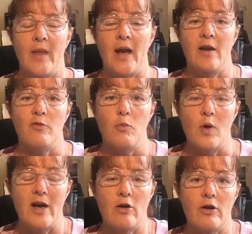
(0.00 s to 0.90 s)
And if
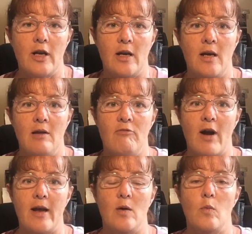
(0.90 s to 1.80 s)
we don't get any
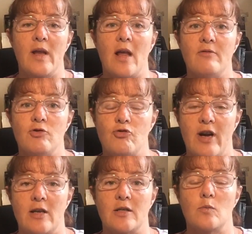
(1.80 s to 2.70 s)
rain, we have
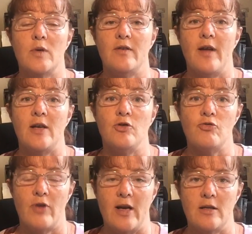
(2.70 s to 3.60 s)
drought, and we've had
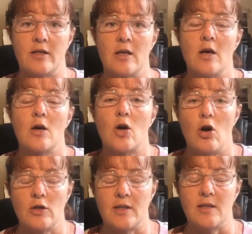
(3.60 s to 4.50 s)
drought
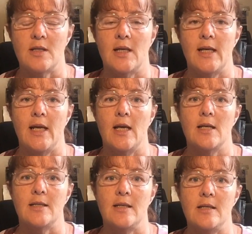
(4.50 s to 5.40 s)
constantly
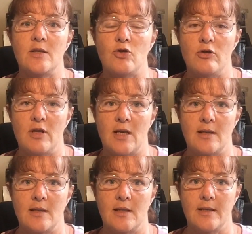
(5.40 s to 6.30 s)
since
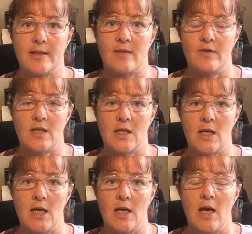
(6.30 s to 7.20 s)

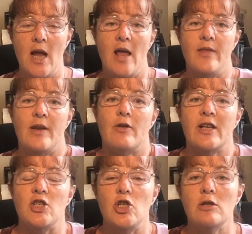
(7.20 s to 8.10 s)
2017. There
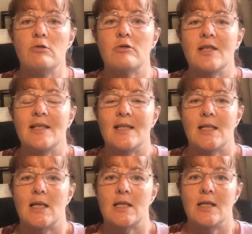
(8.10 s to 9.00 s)
are children
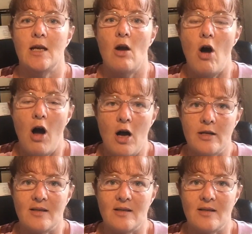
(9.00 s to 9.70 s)
starting high